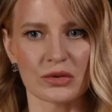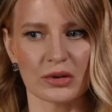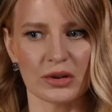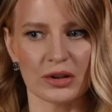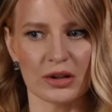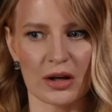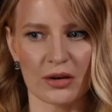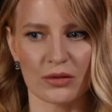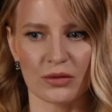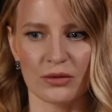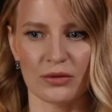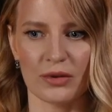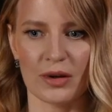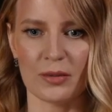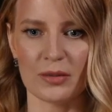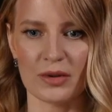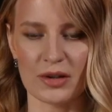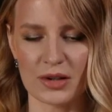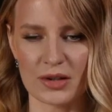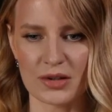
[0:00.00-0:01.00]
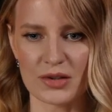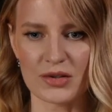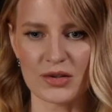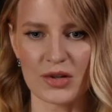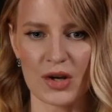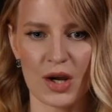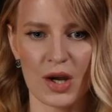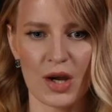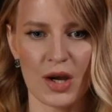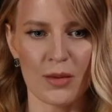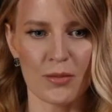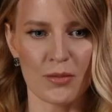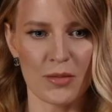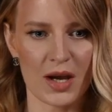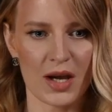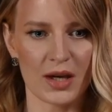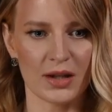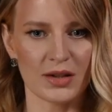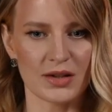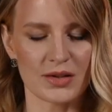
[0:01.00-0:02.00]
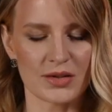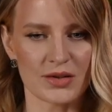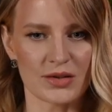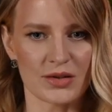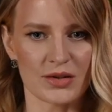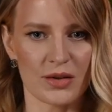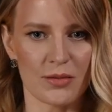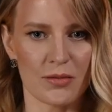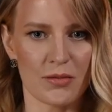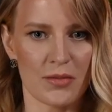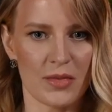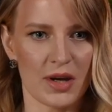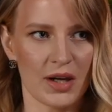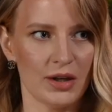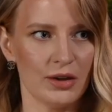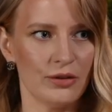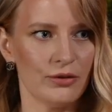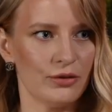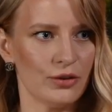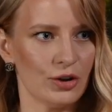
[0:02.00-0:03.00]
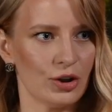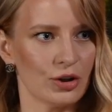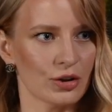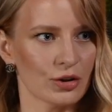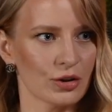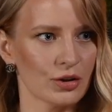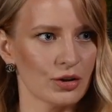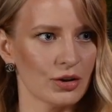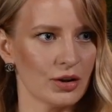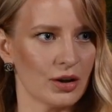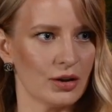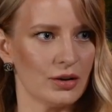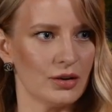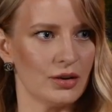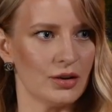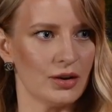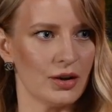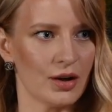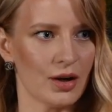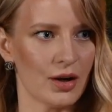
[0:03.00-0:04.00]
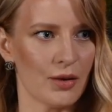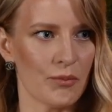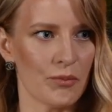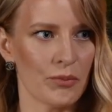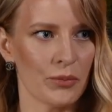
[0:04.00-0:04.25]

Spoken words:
So in our families, man is the main figure, and